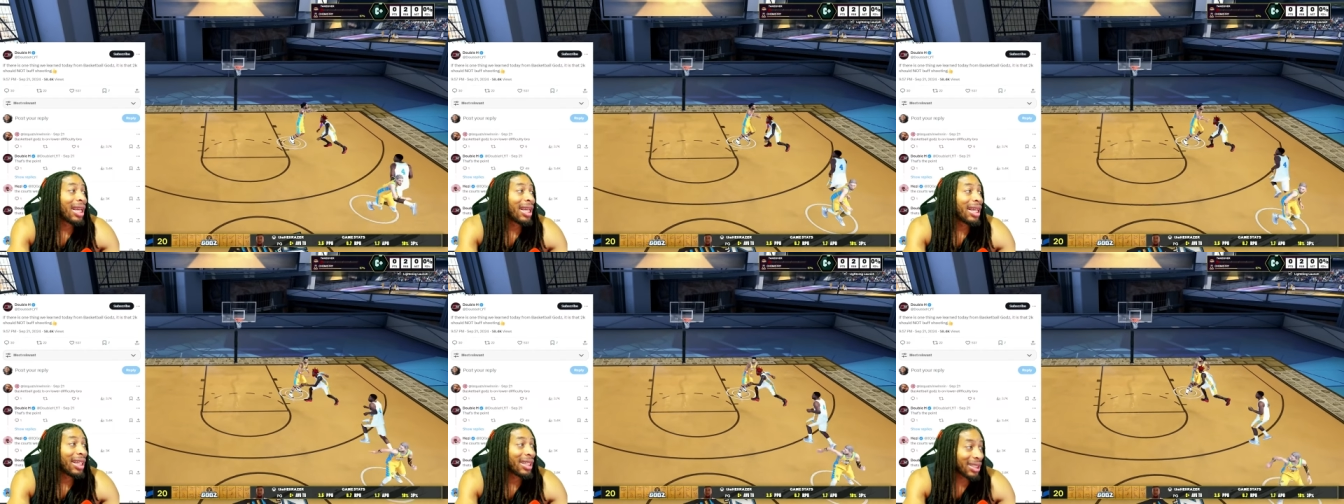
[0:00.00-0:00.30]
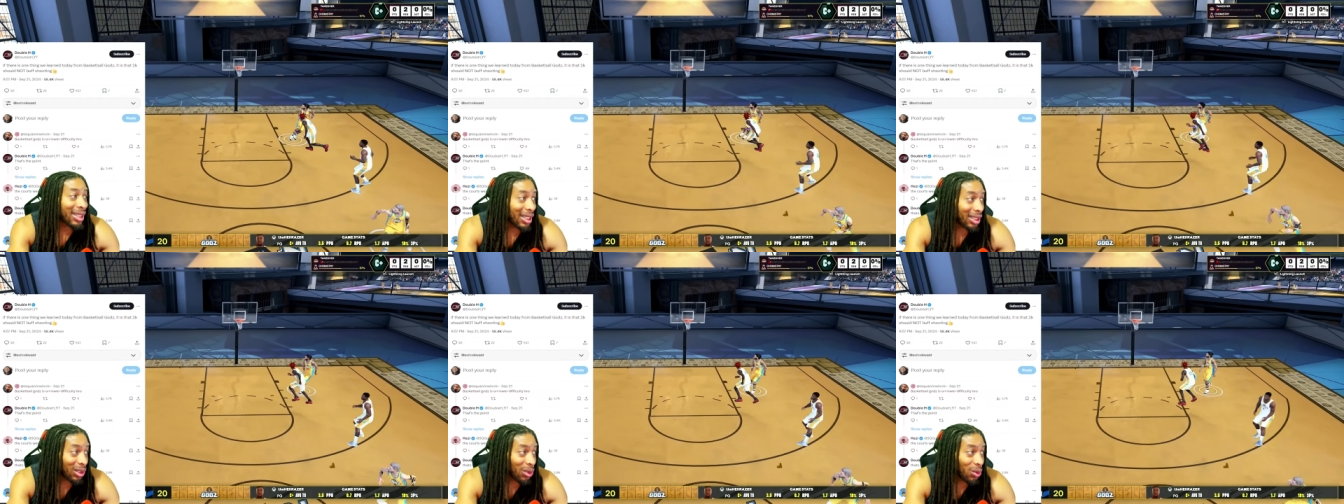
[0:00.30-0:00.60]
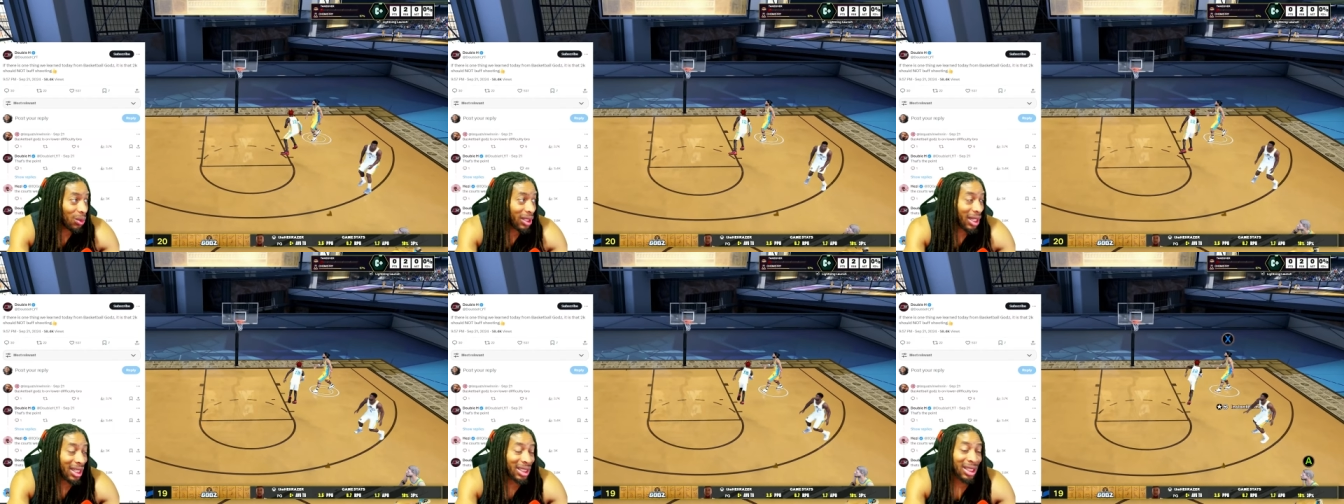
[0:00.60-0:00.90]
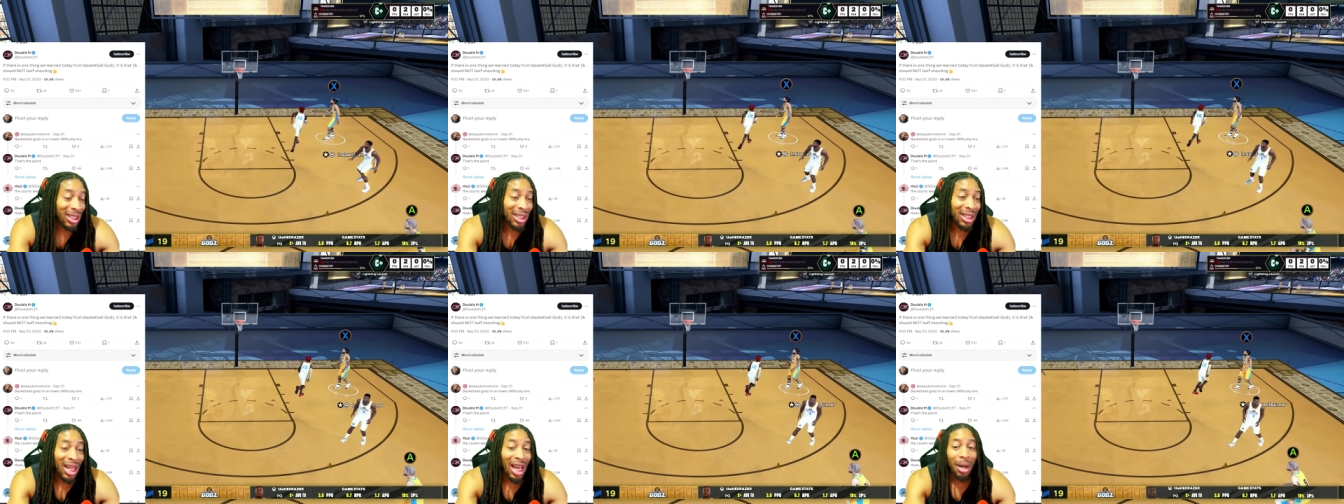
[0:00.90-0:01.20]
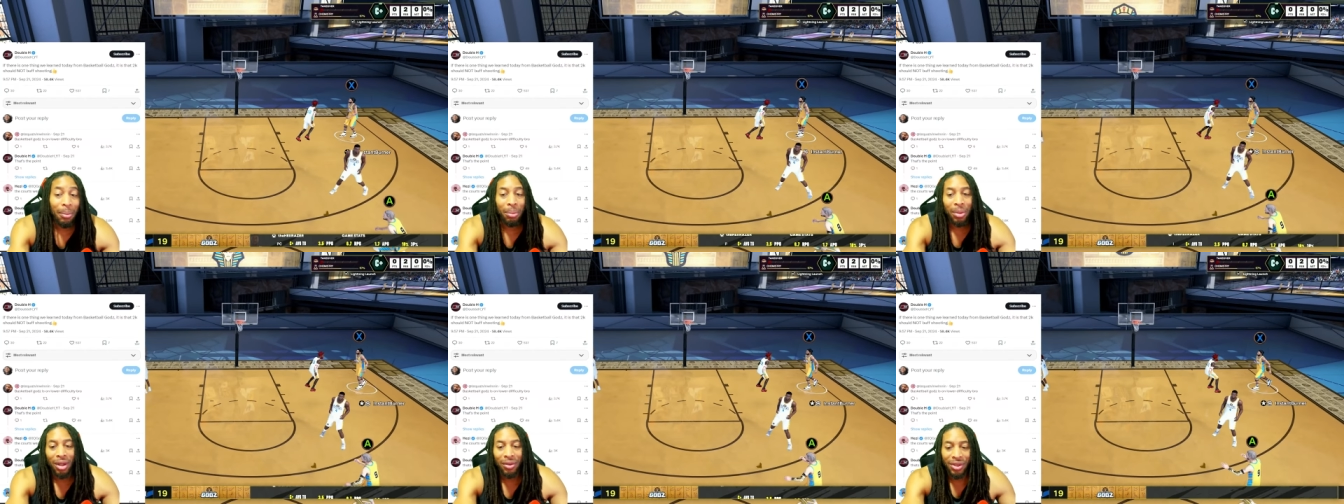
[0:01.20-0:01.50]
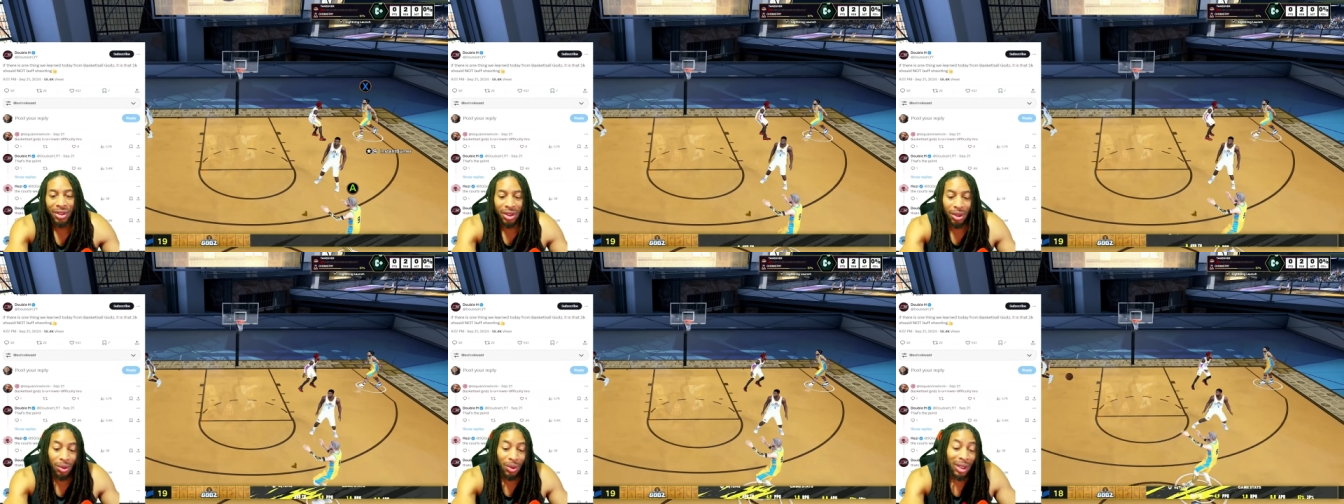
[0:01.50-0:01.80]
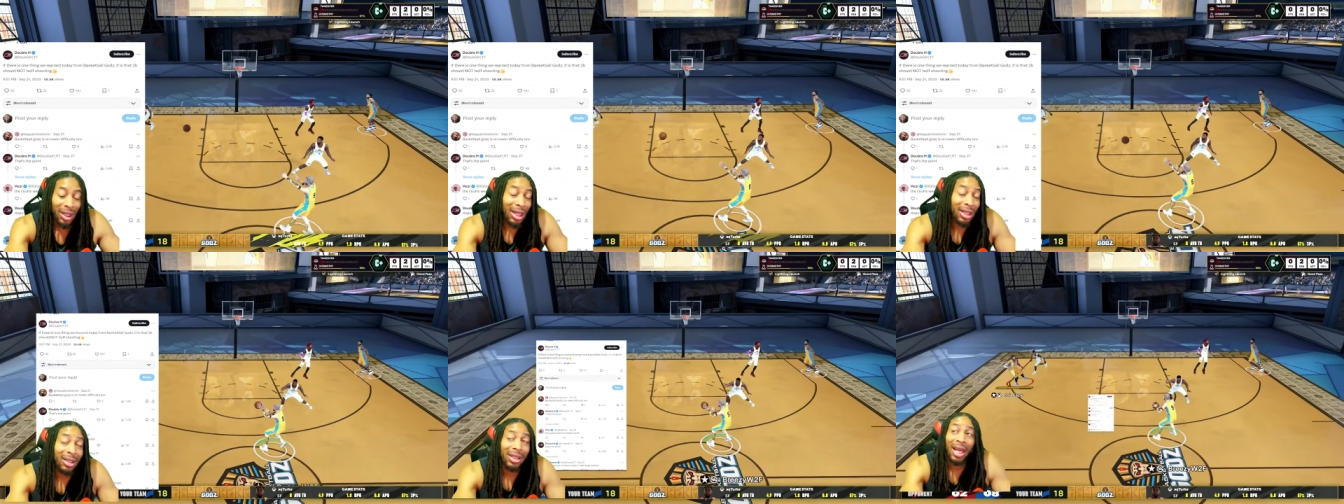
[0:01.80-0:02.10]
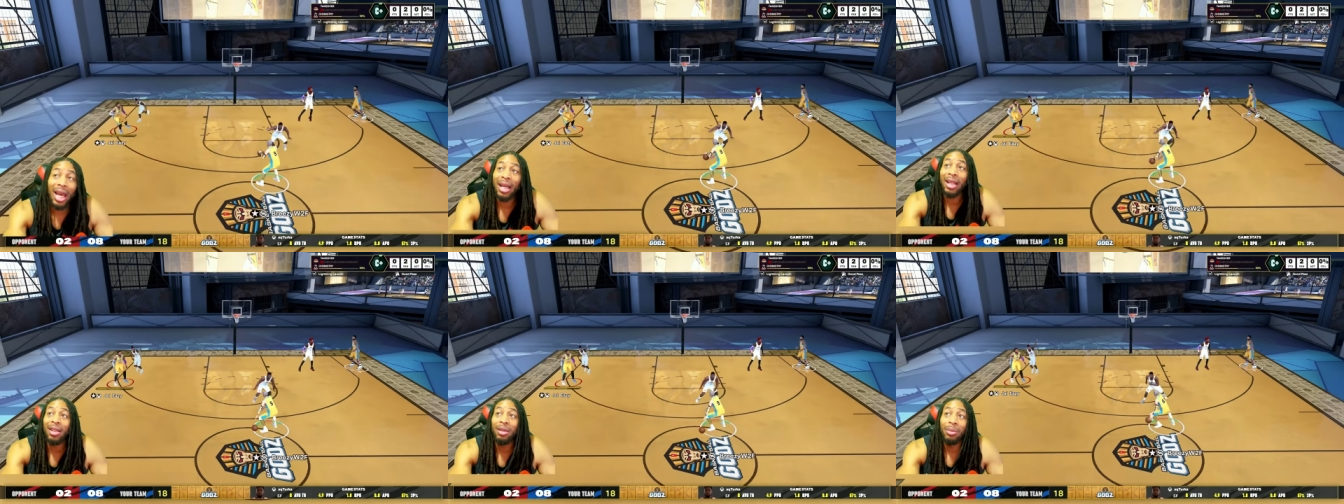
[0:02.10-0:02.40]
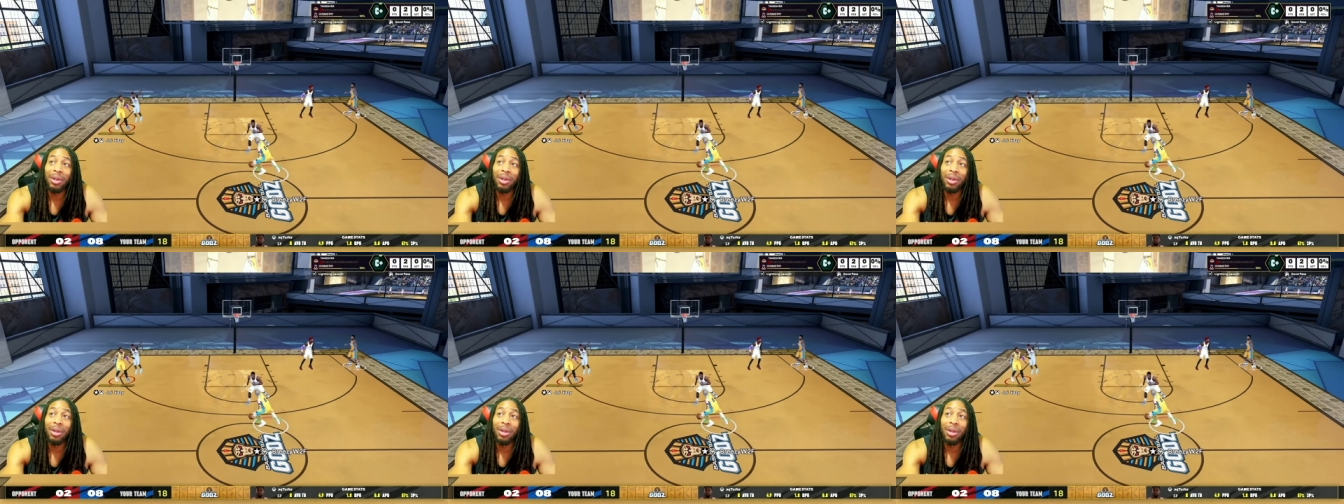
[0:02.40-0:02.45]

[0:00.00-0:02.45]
it's that 2K should not buff shooting. Exactly,